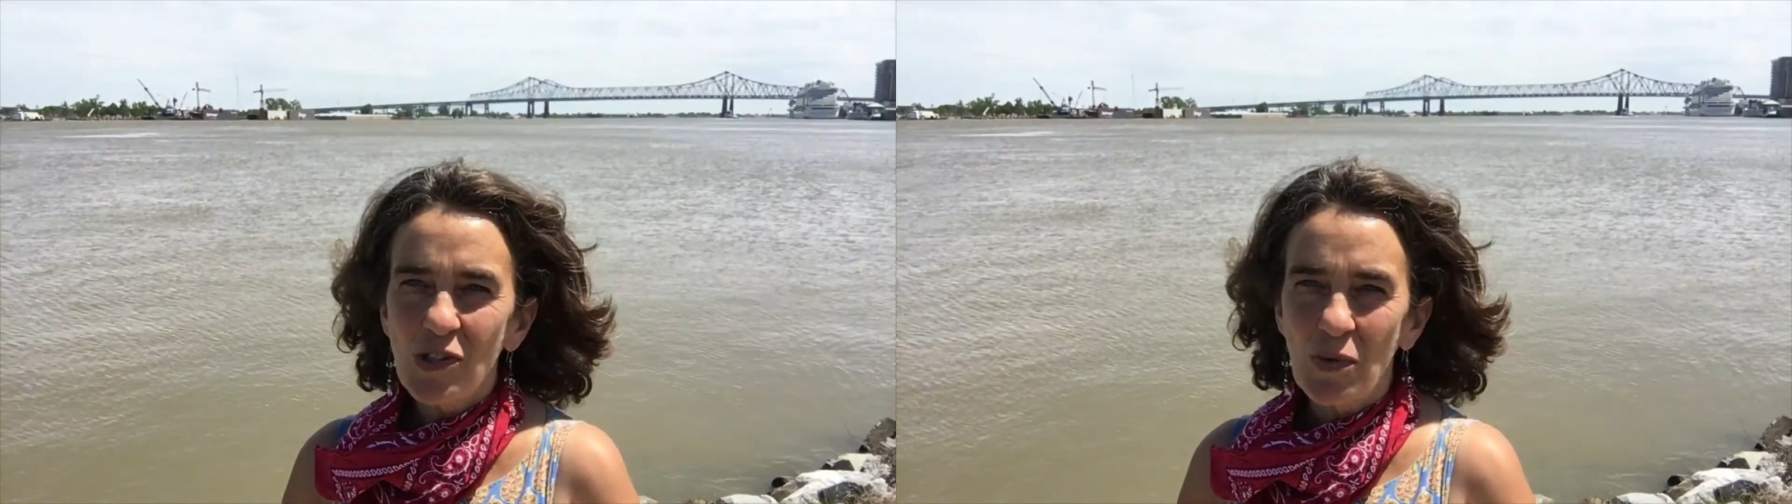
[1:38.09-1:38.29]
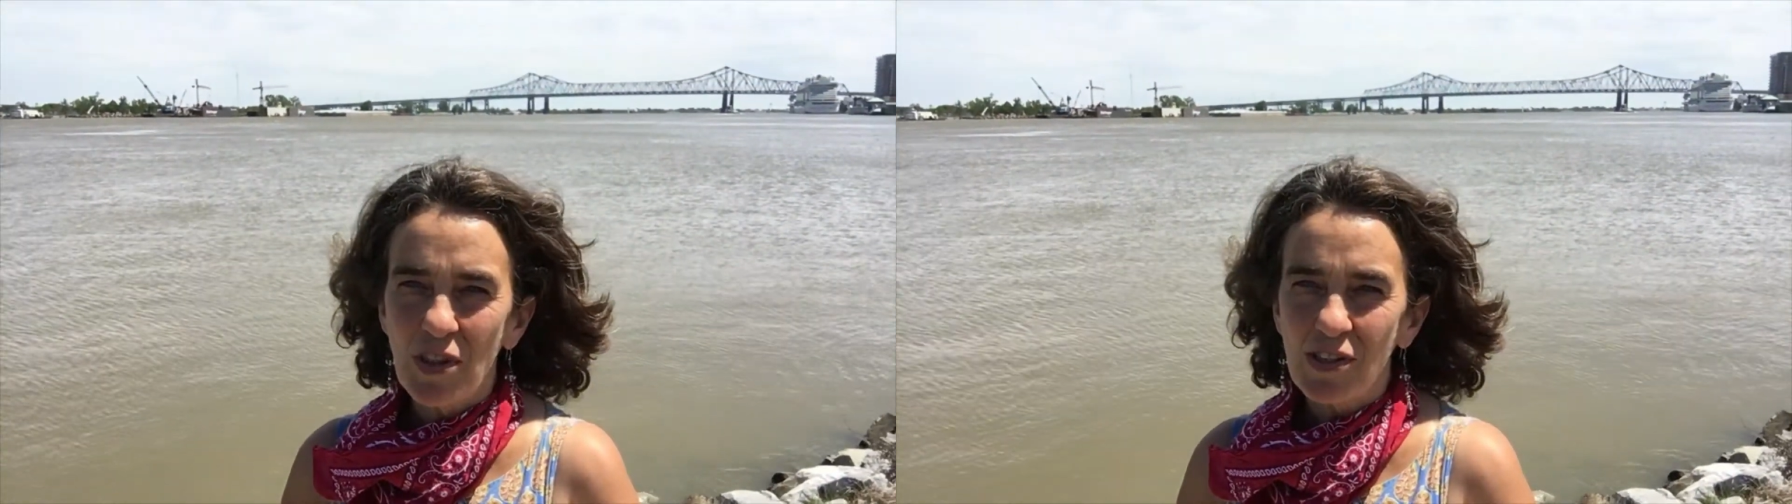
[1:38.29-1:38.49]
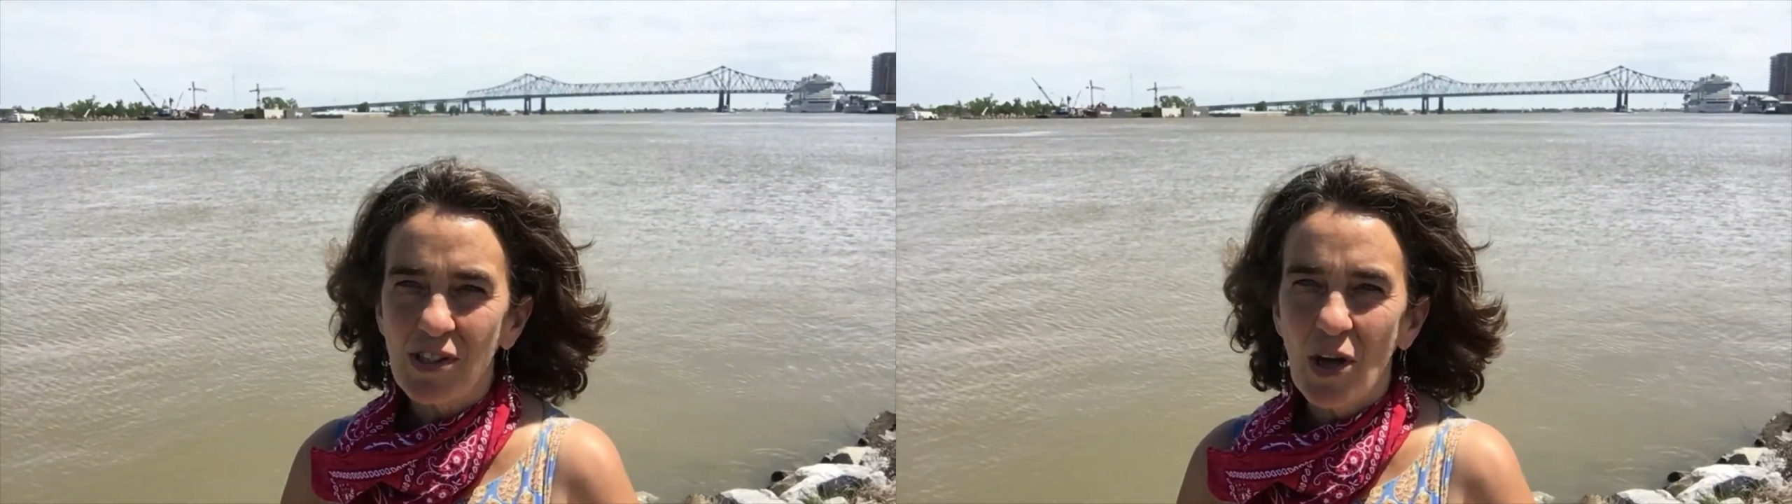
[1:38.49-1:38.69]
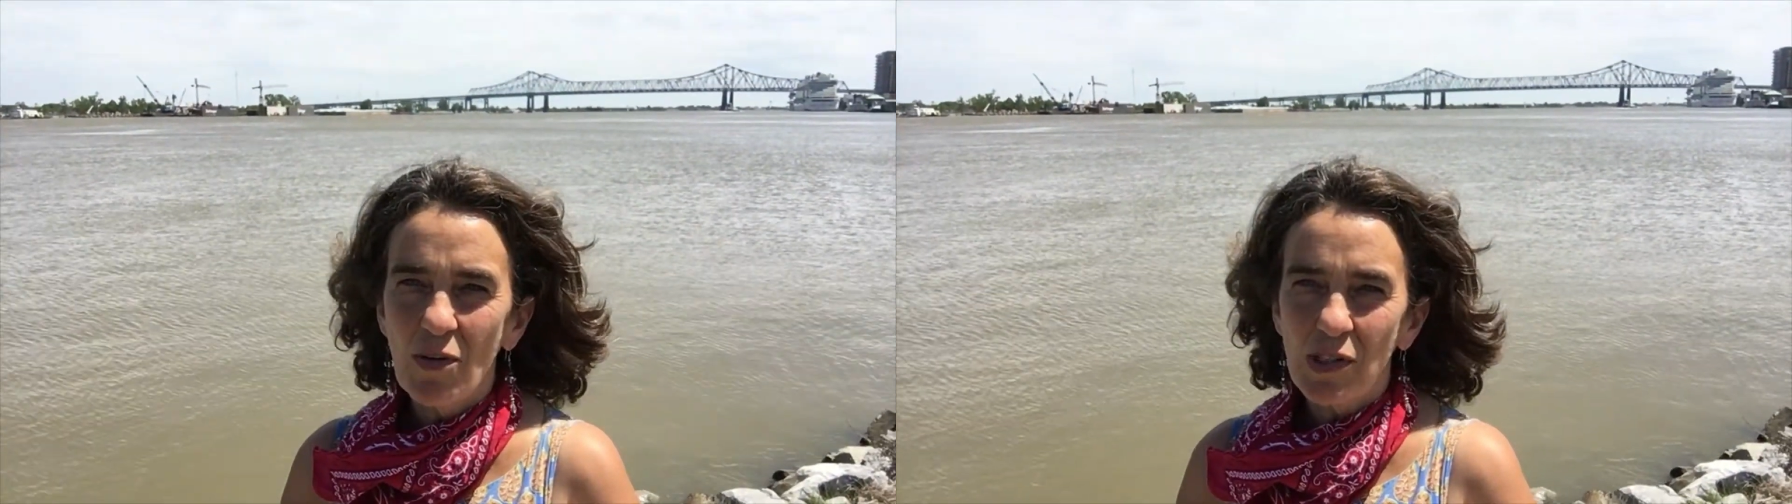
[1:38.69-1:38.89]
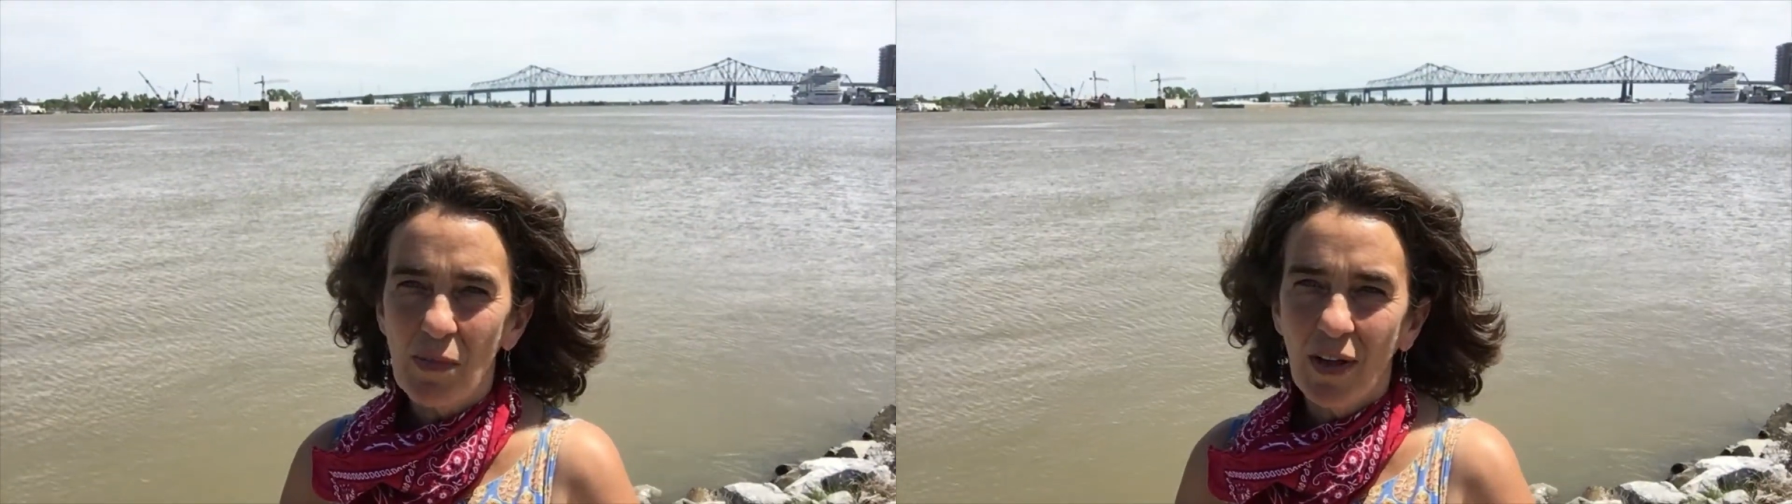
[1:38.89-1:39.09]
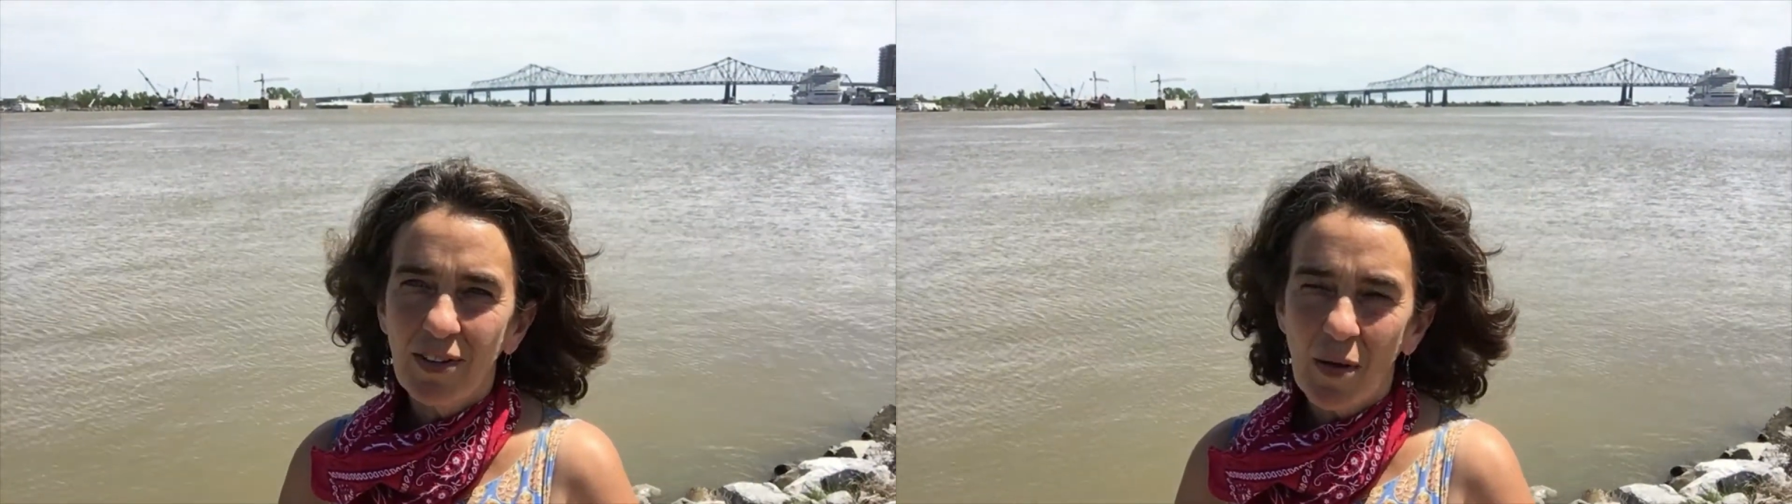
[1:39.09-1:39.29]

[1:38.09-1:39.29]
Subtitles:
when the snows melt